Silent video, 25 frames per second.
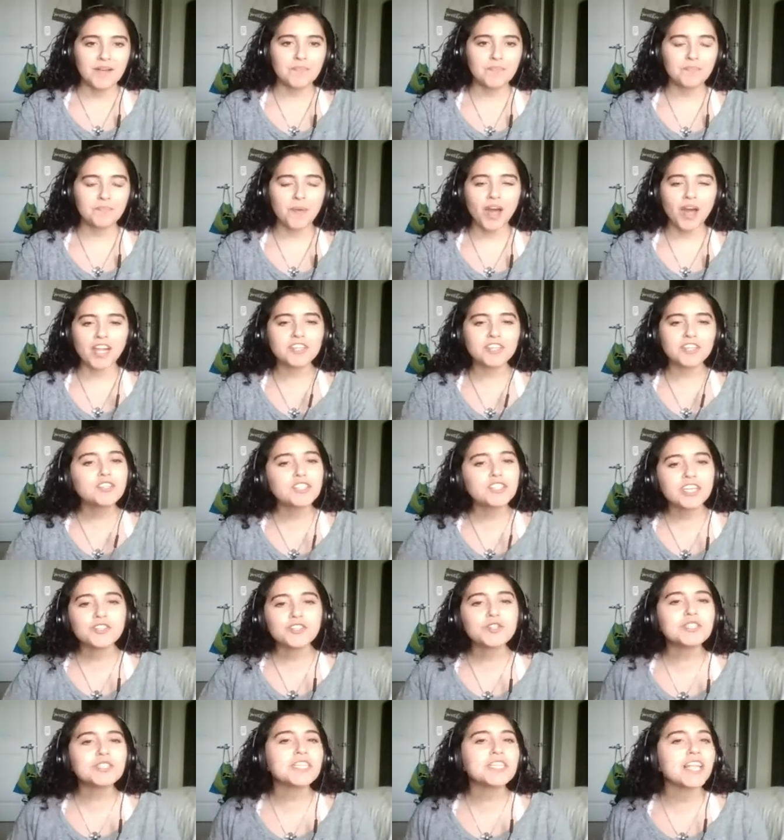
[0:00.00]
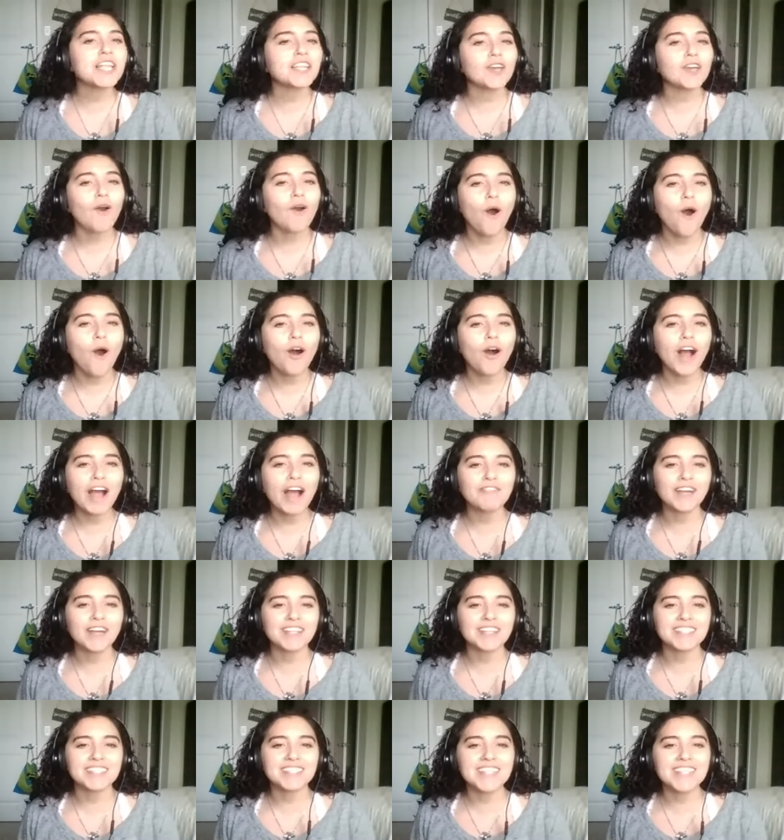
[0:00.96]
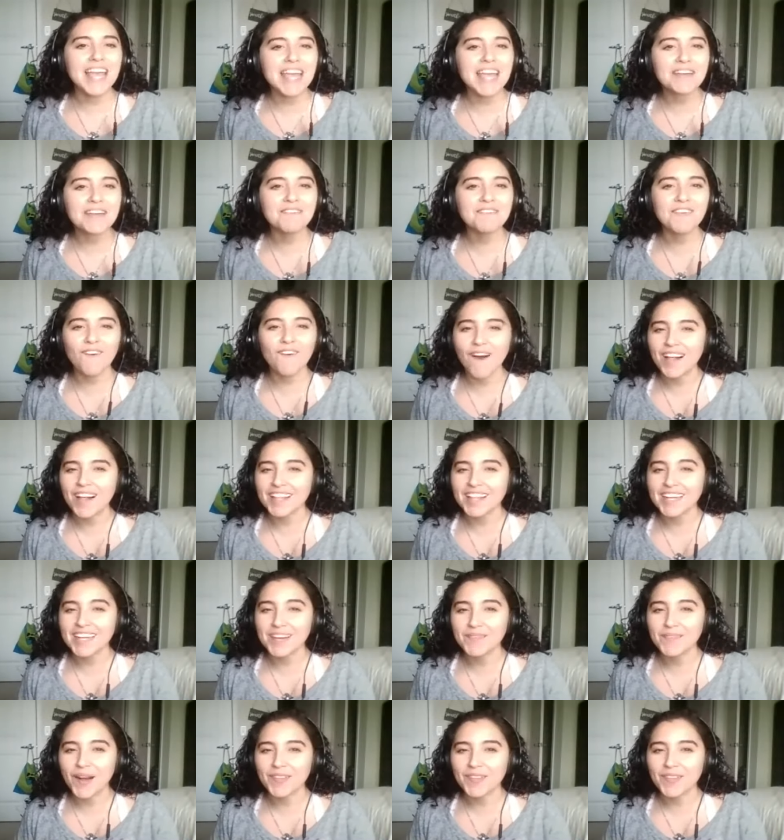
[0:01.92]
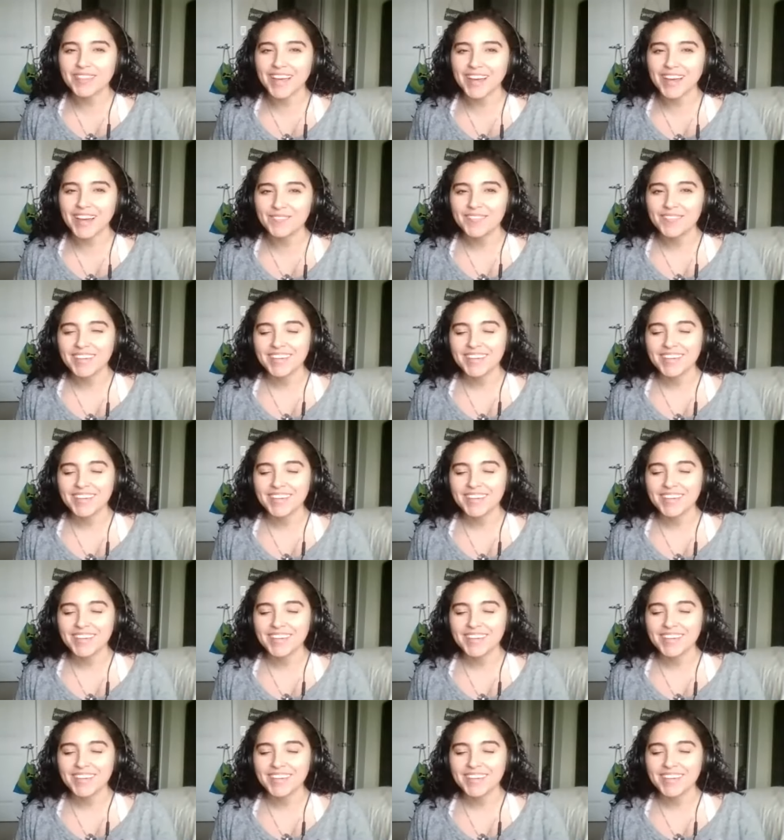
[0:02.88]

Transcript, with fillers: But it's just interesting that they all have that same quality about them.